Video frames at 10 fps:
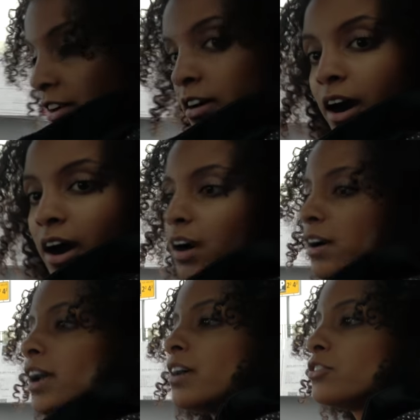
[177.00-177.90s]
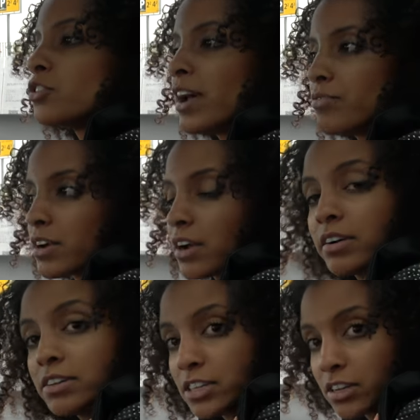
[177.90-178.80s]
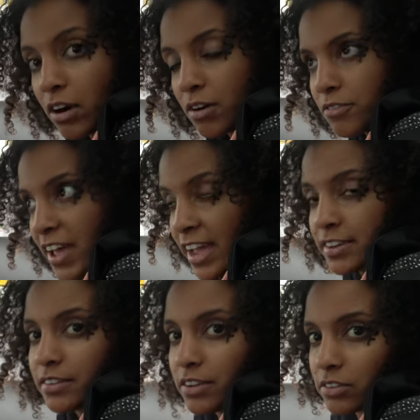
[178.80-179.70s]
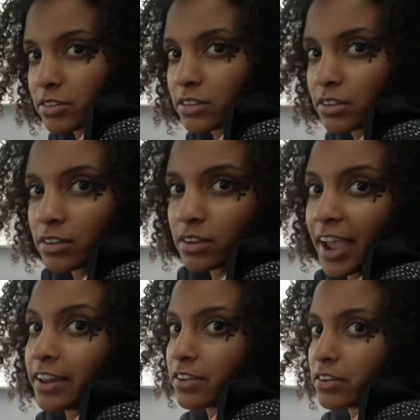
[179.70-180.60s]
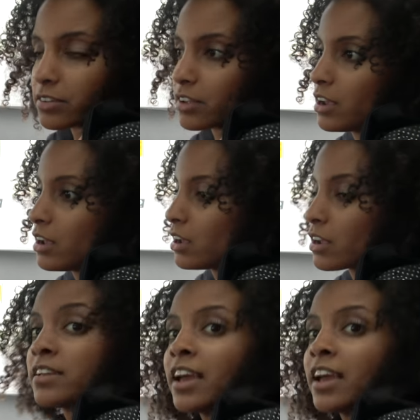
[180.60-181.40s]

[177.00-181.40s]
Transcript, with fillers: the car and you have a guarantee of eight years. Eight years. Eight years for the